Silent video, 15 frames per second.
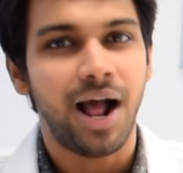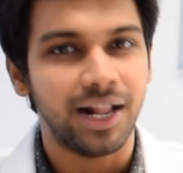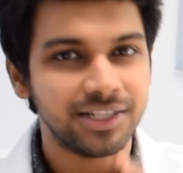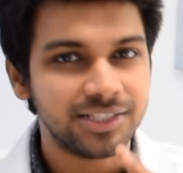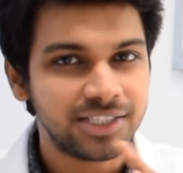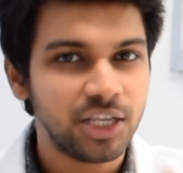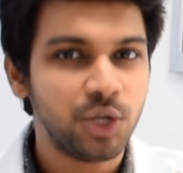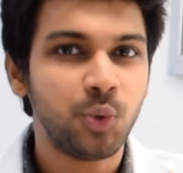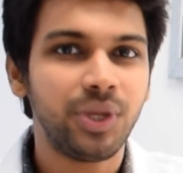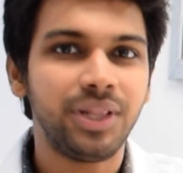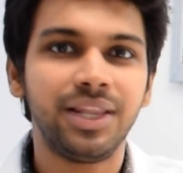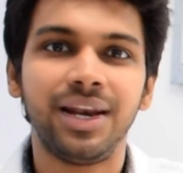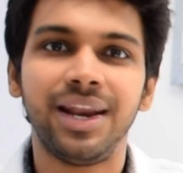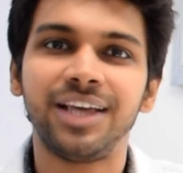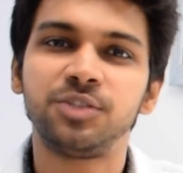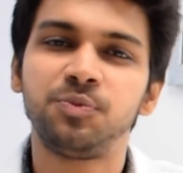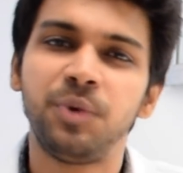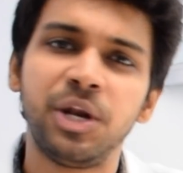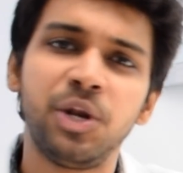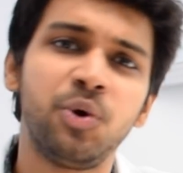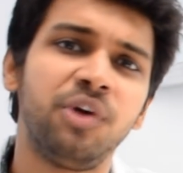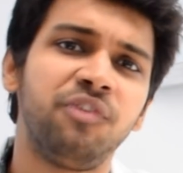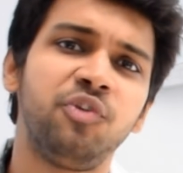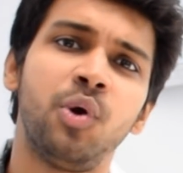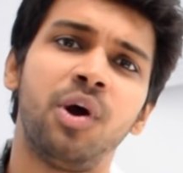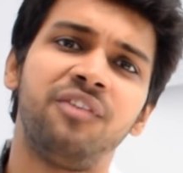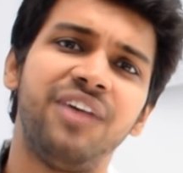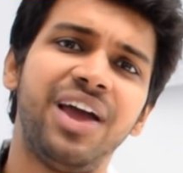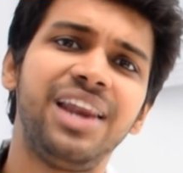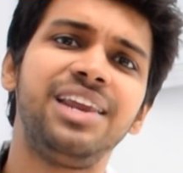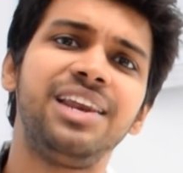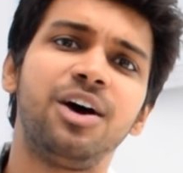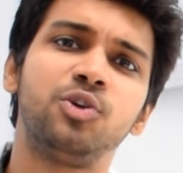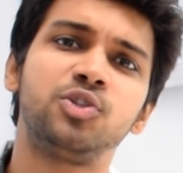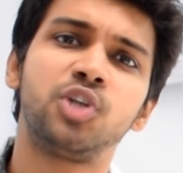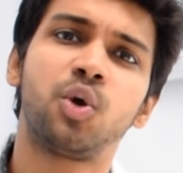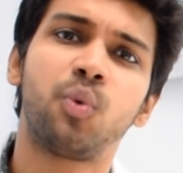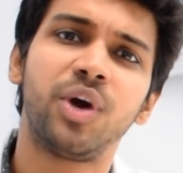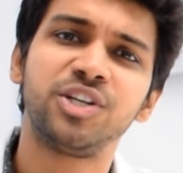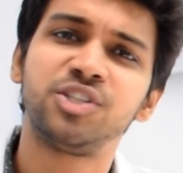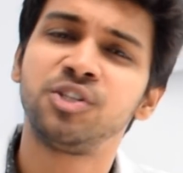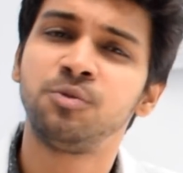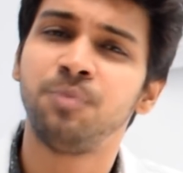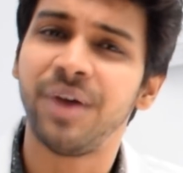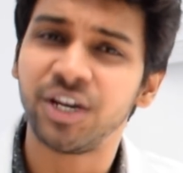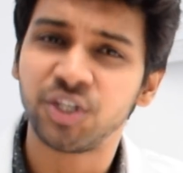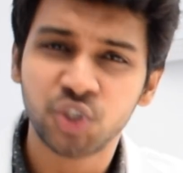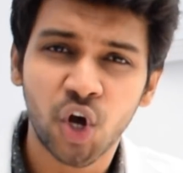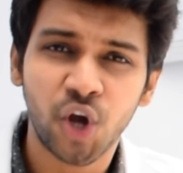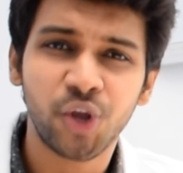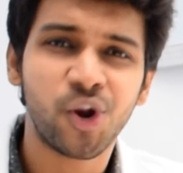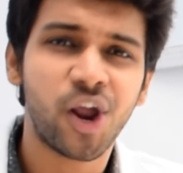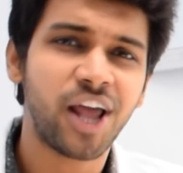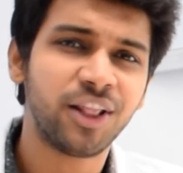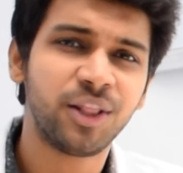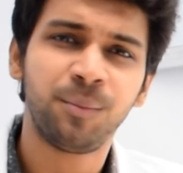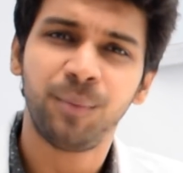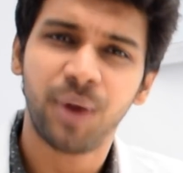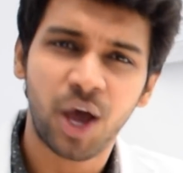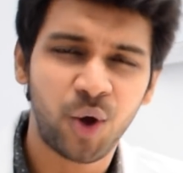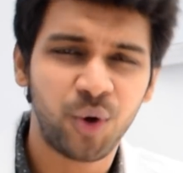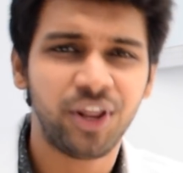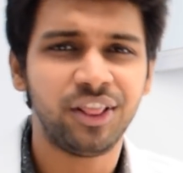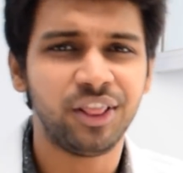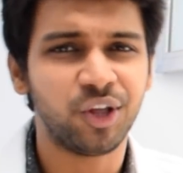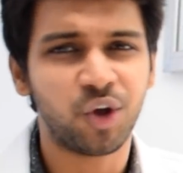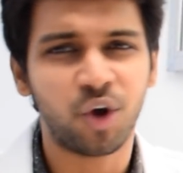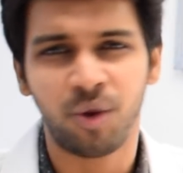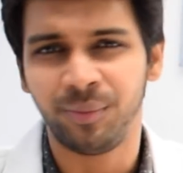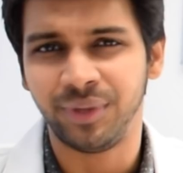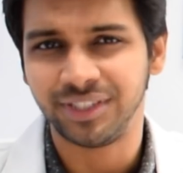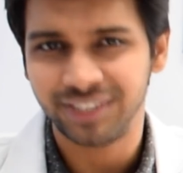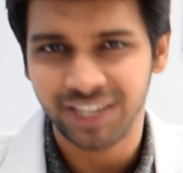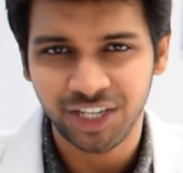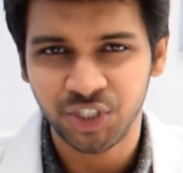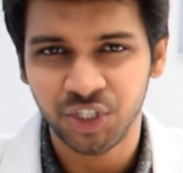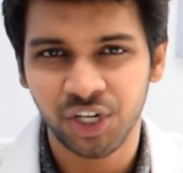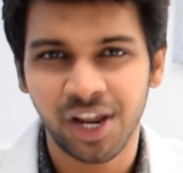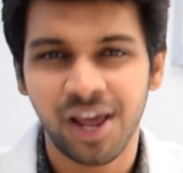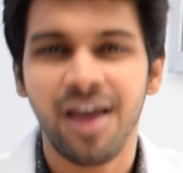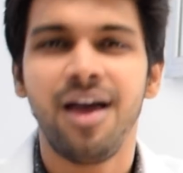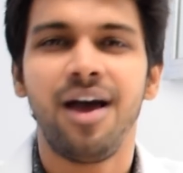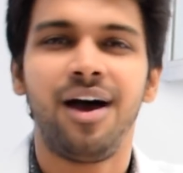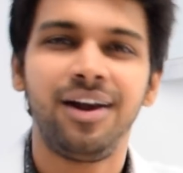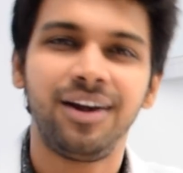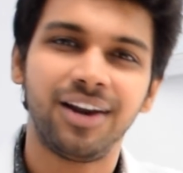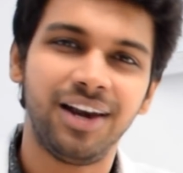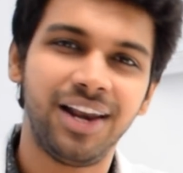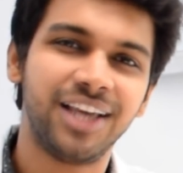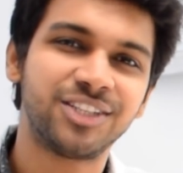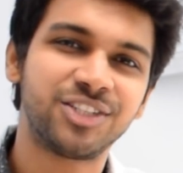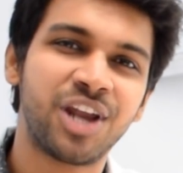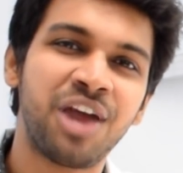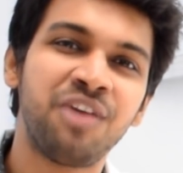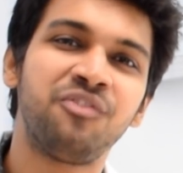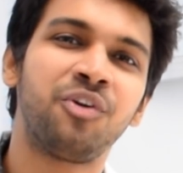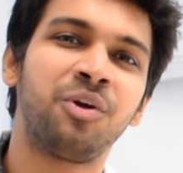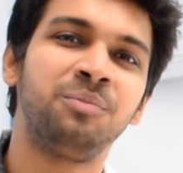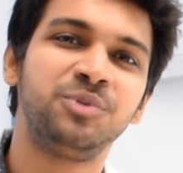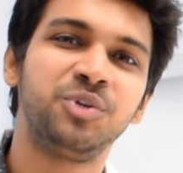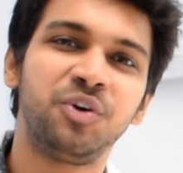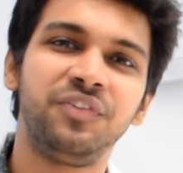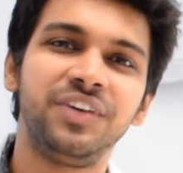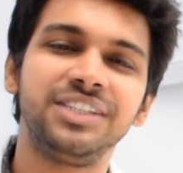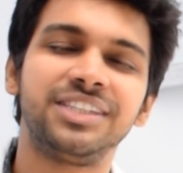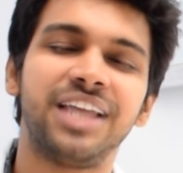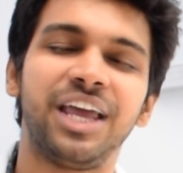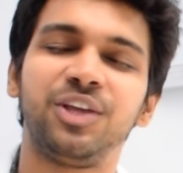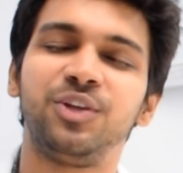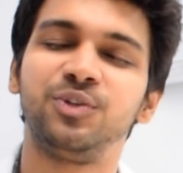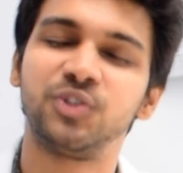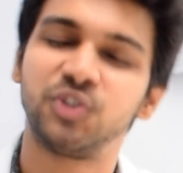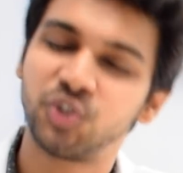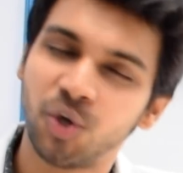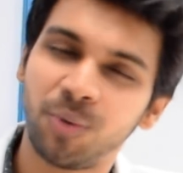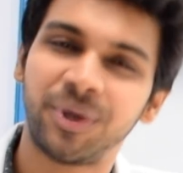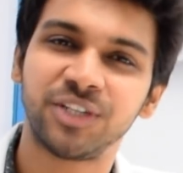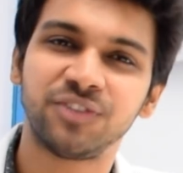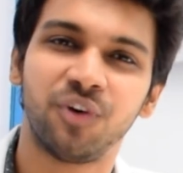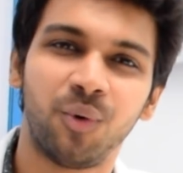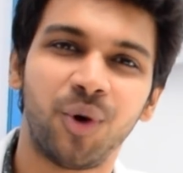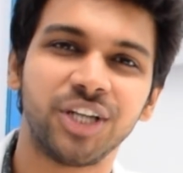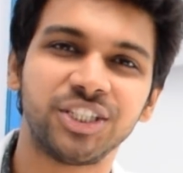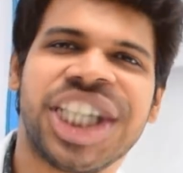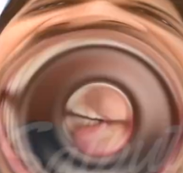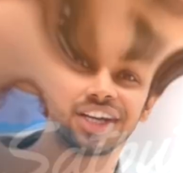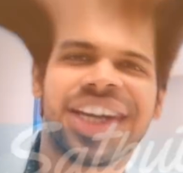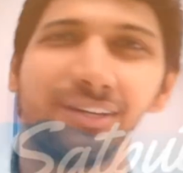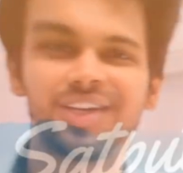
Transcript: I'll see you in the next video. If you have any doubts or questions, make sure you write them down in the comment section. Until next time, from Jyovis, thank you so much for watching.